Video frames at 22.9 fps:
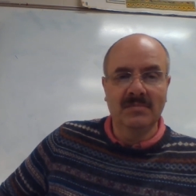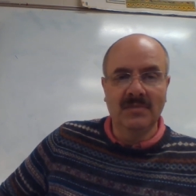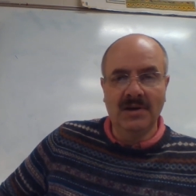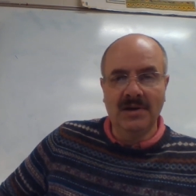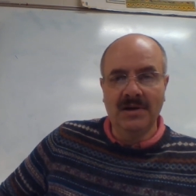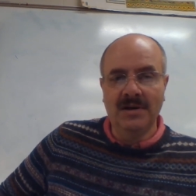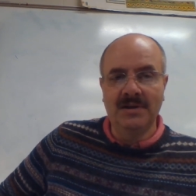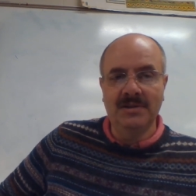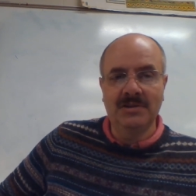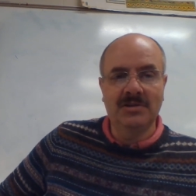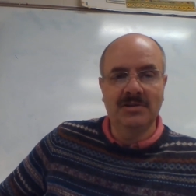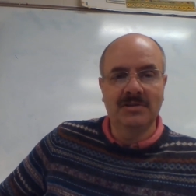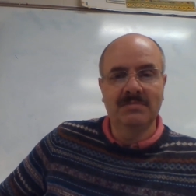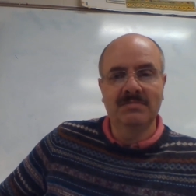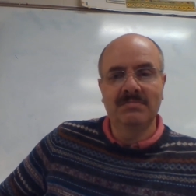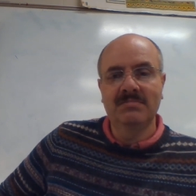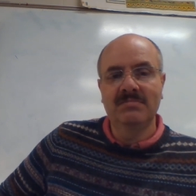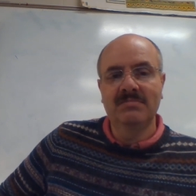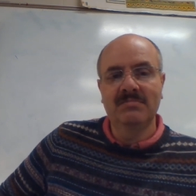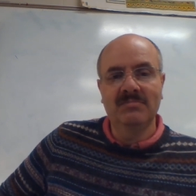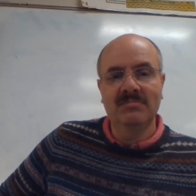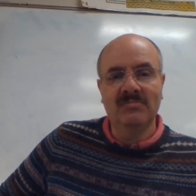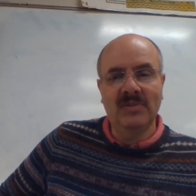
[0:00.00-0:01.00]
lunch,
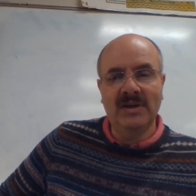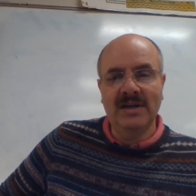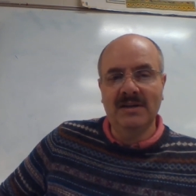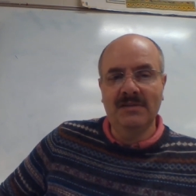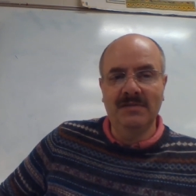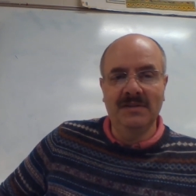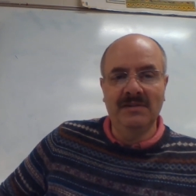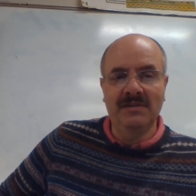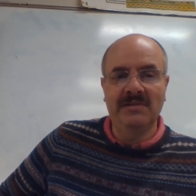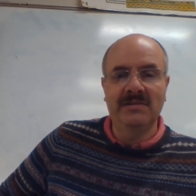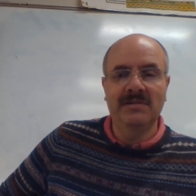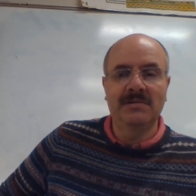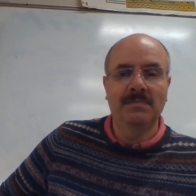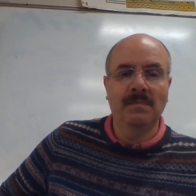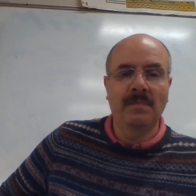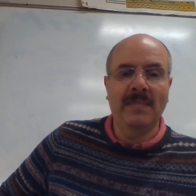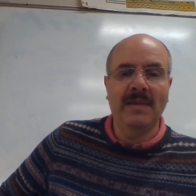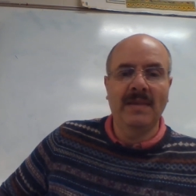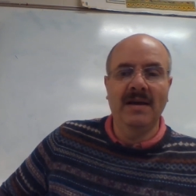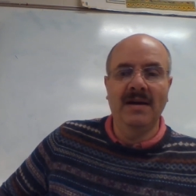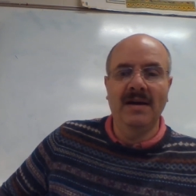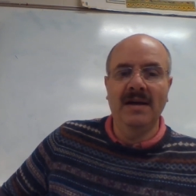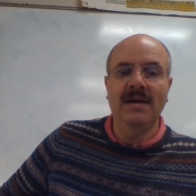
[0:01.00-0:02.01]
breakfast,
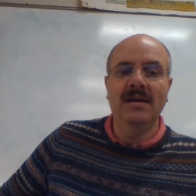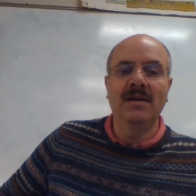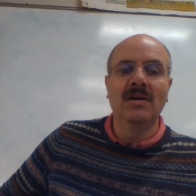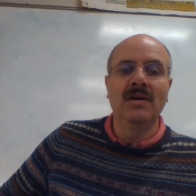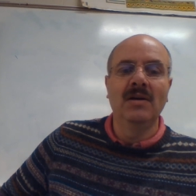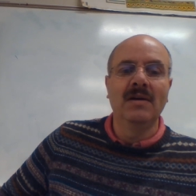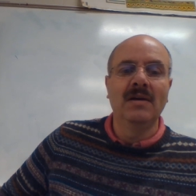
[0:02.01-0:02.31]
right?